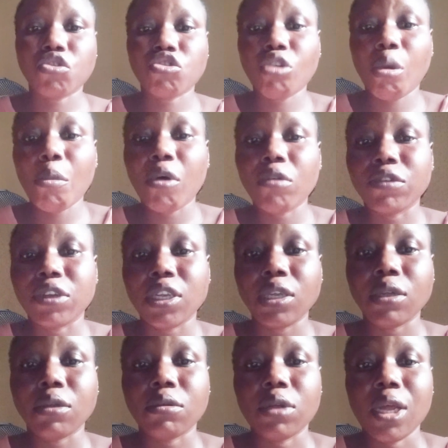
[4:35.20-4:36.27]
some of
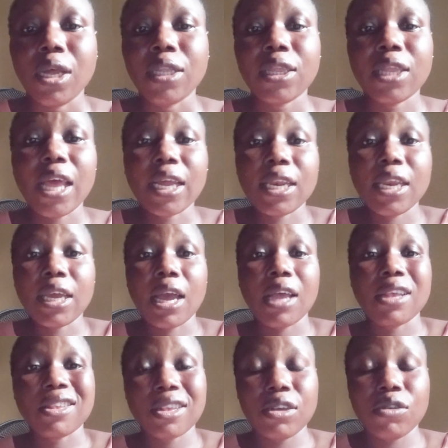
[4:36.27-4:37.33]
the
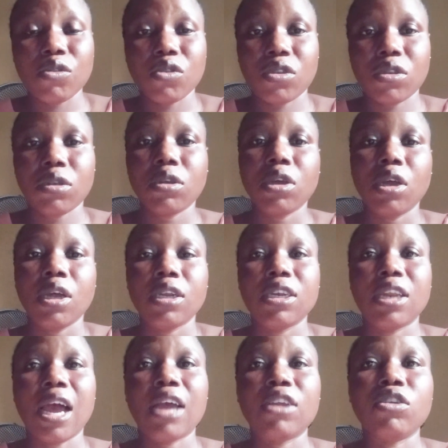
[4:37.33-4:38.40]
technical skills
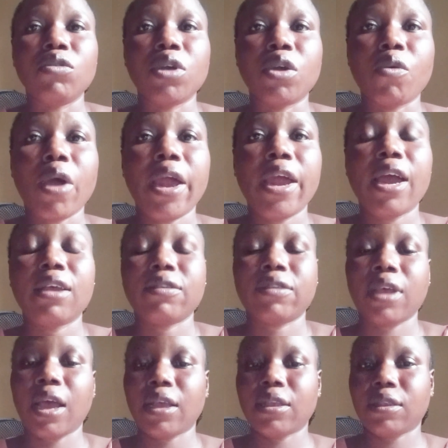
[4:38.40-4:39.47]
that you requires
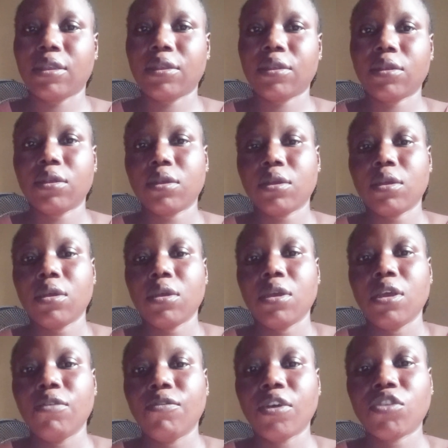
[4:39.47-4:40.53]
as
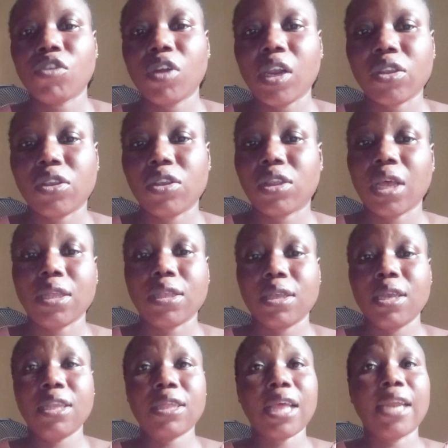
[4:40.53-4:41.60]
a virtual assistant:
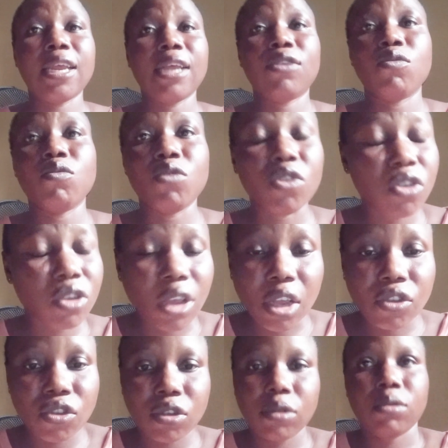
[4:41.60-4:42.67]
internet
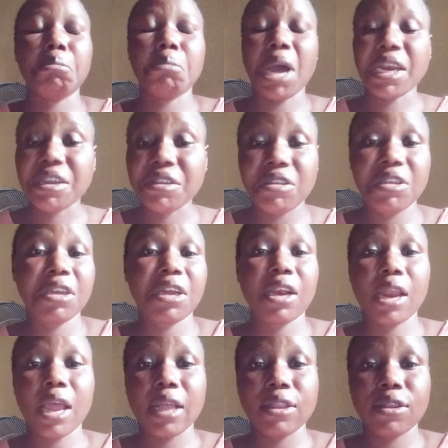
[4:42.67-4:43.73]
research, managing
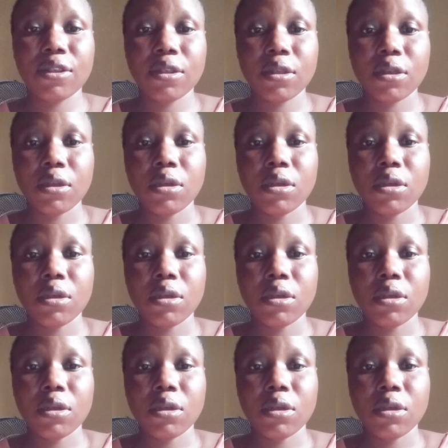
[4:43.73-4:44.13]
client